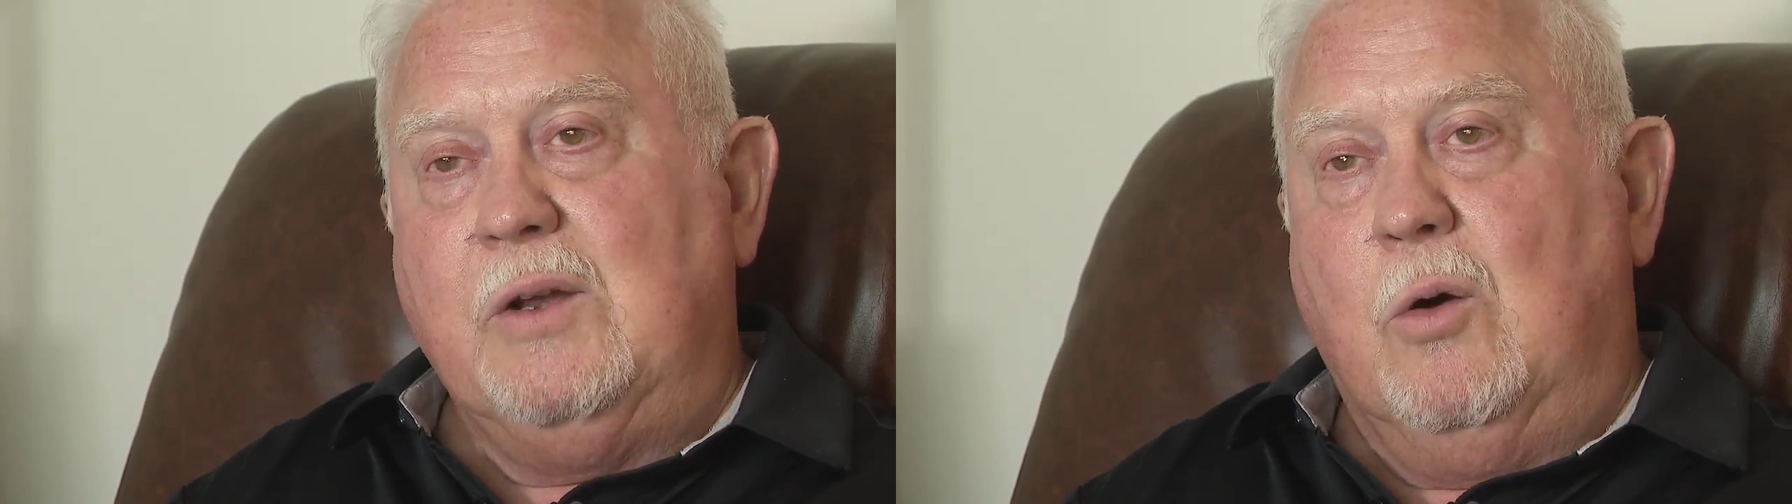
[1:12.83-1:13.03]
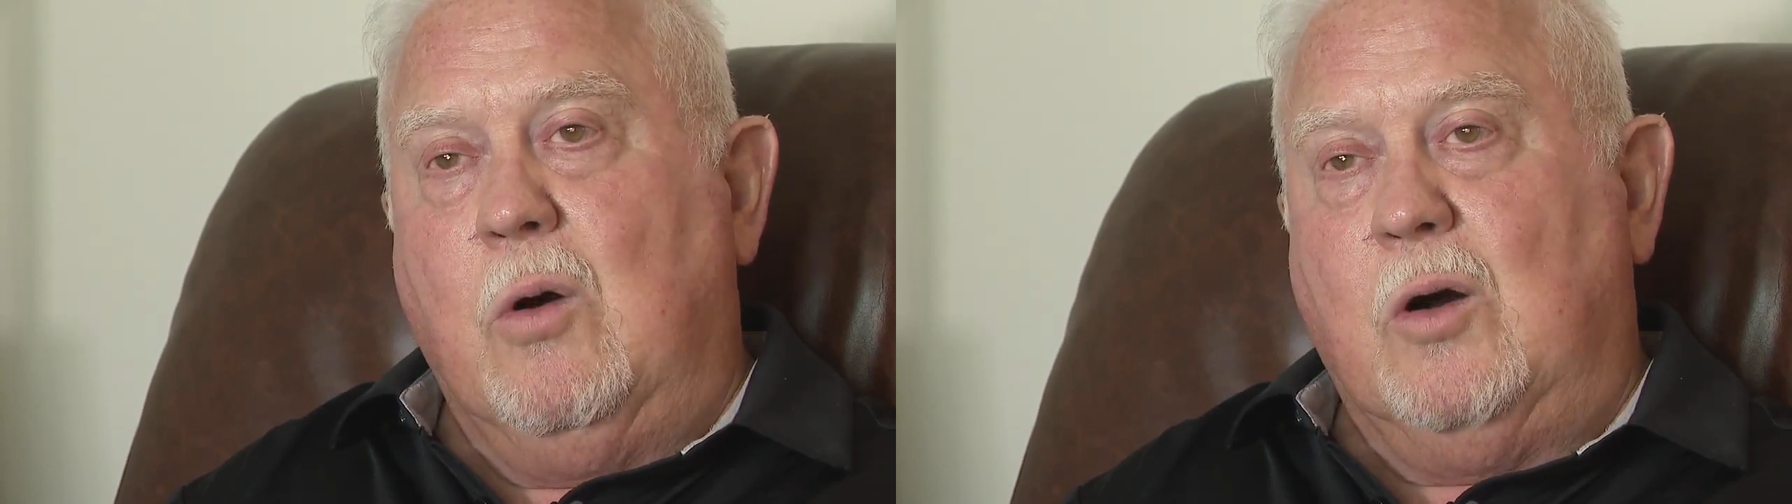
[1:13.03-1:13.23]

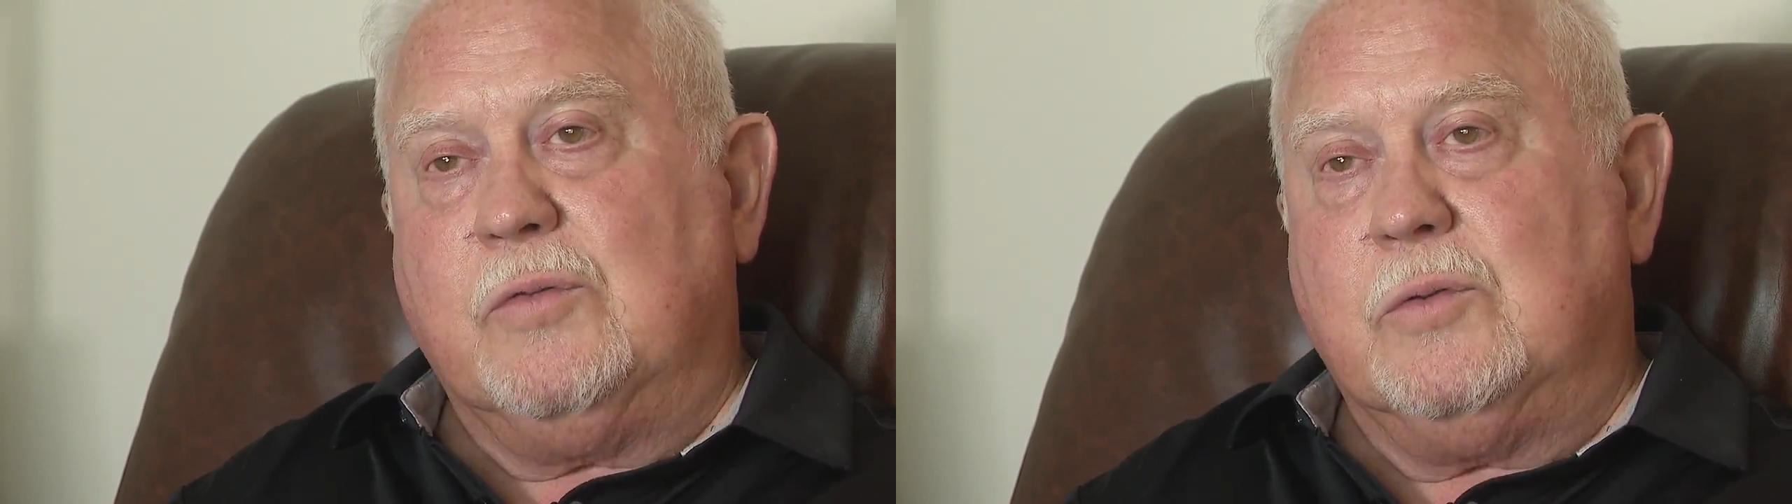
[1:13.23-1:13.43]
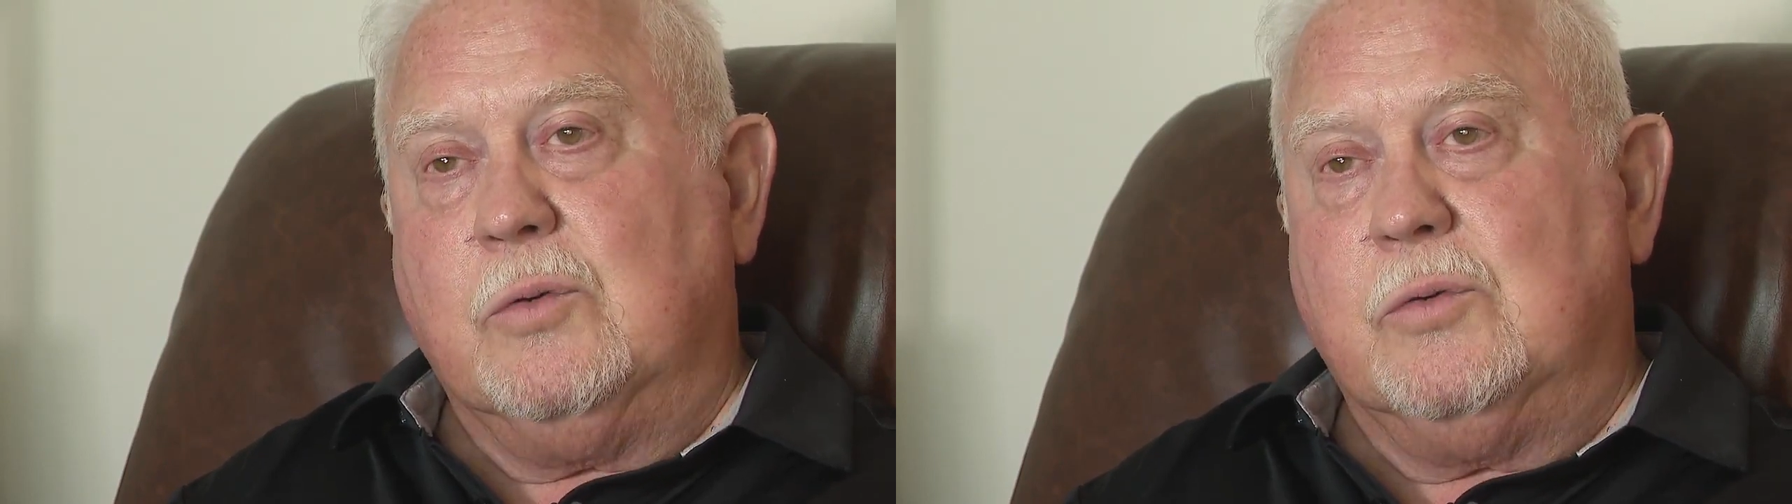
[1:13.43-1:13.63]
no
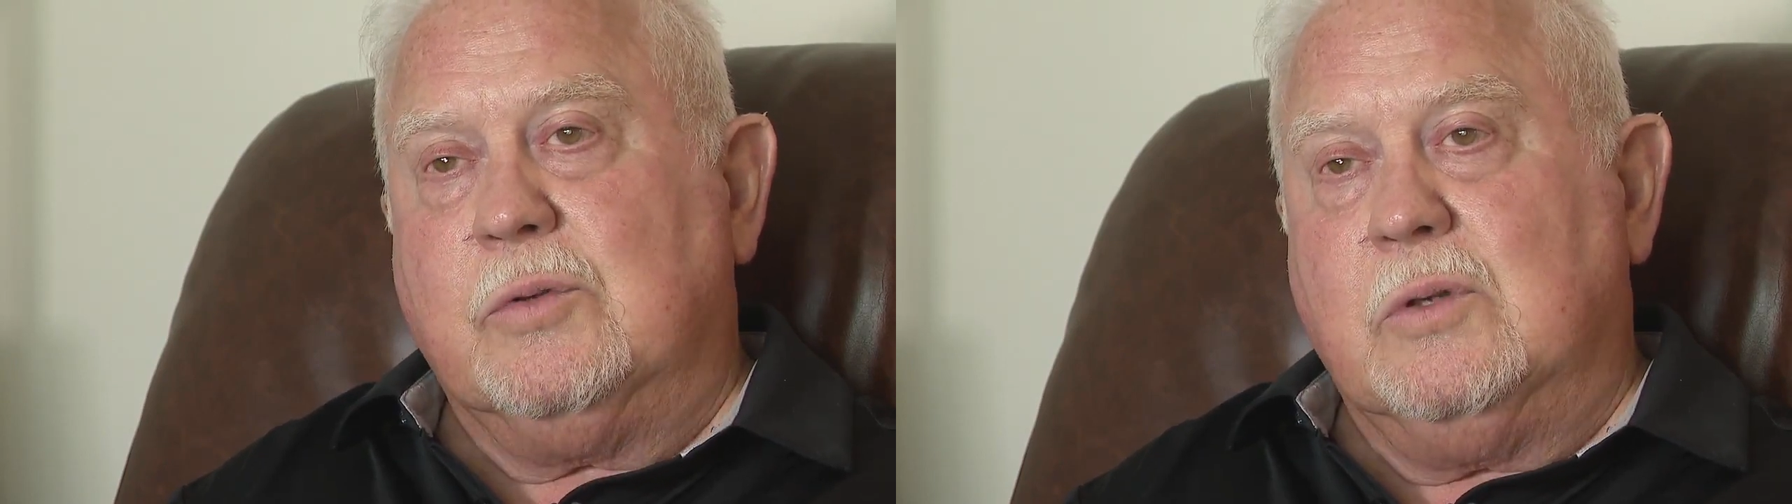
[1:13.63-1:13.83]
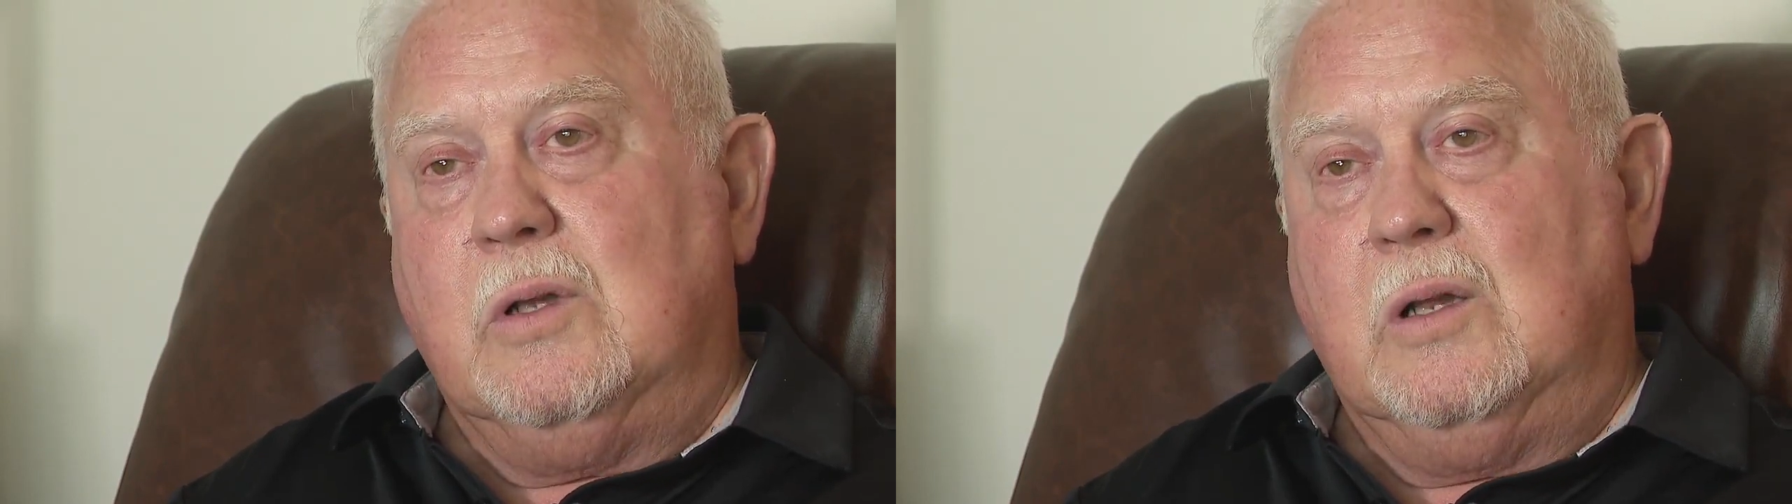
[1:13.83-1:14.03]

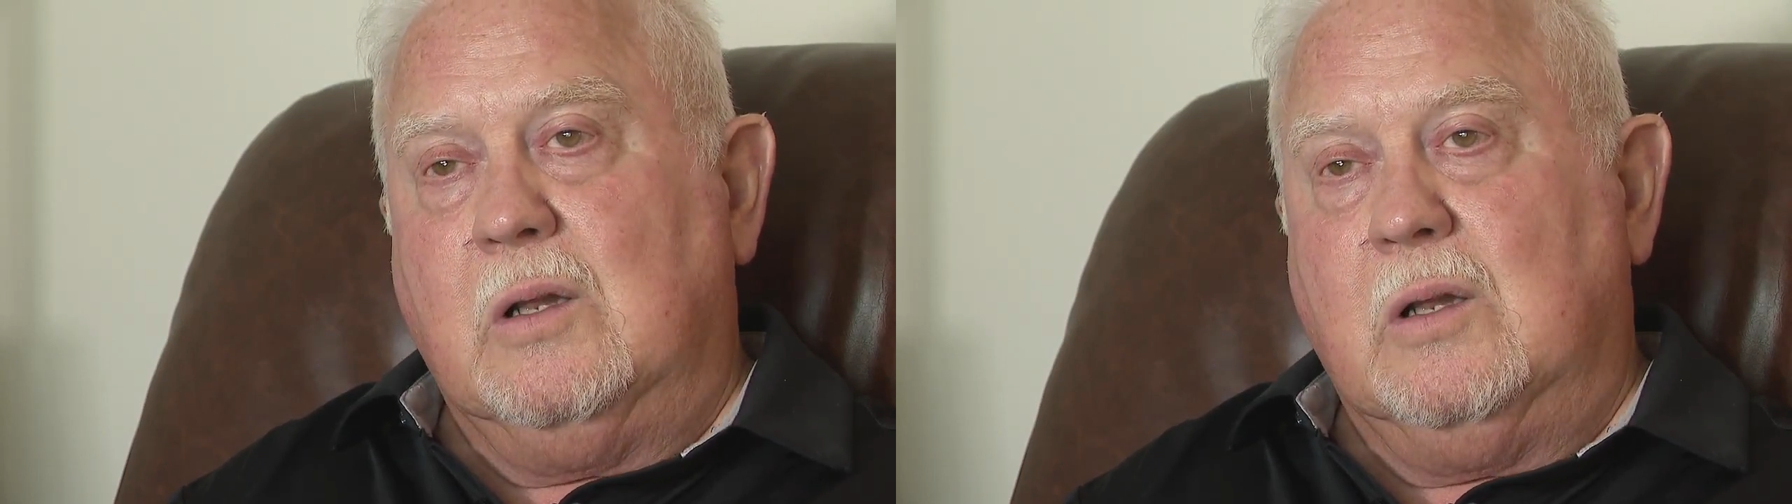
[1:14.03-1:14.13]
officers